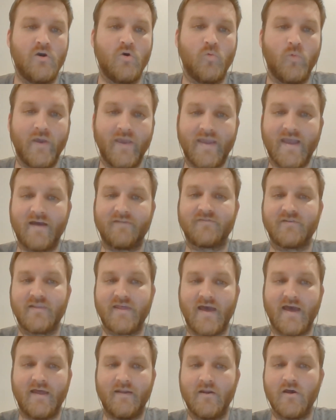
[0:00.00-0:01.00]
Week after
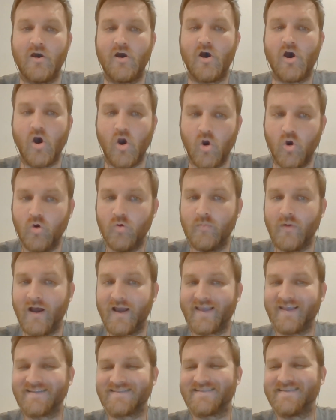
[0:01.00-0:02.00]
that, home
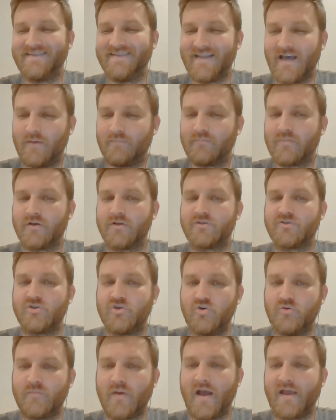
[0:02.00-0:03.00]
against number
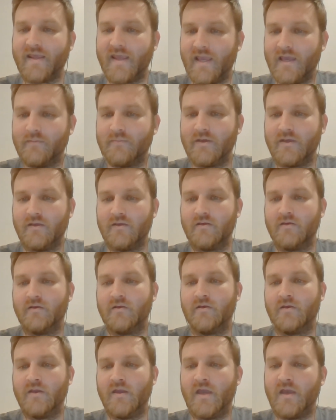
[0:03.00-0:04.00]
2 Miami,
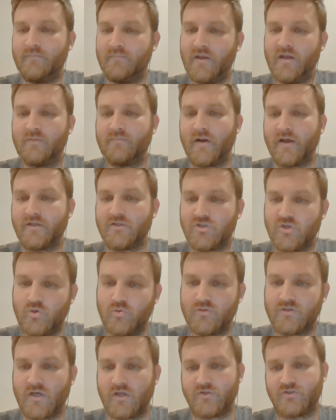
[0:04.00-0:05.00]
and beat them by 2
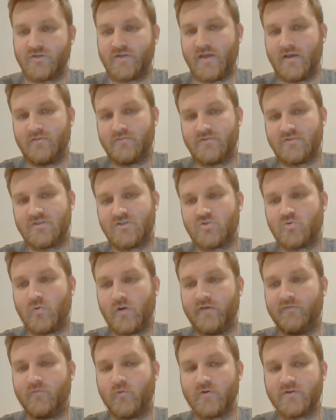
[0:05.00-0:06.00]
touchdowns,
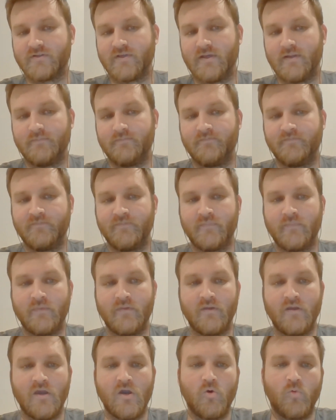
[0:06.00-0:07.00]
24-10.
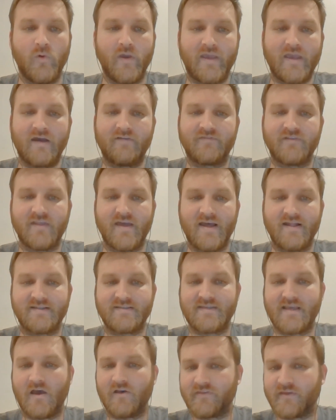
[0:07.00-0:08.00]
Week after that,
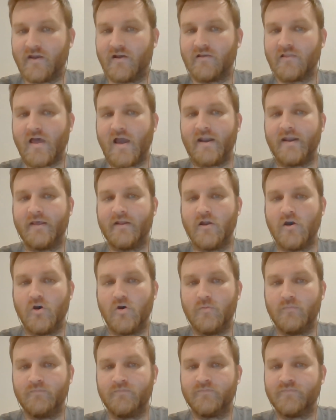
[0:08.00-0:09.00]
South Carolina at
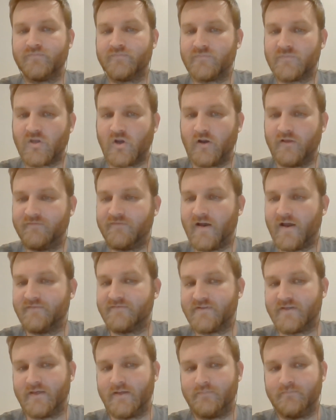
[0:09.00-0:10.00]
home,
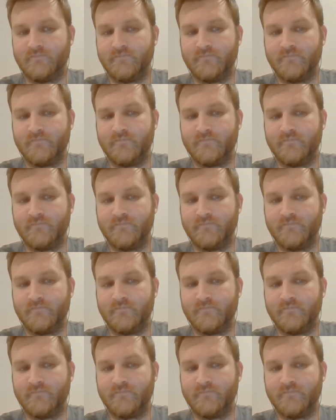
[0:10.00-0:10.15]
35-10.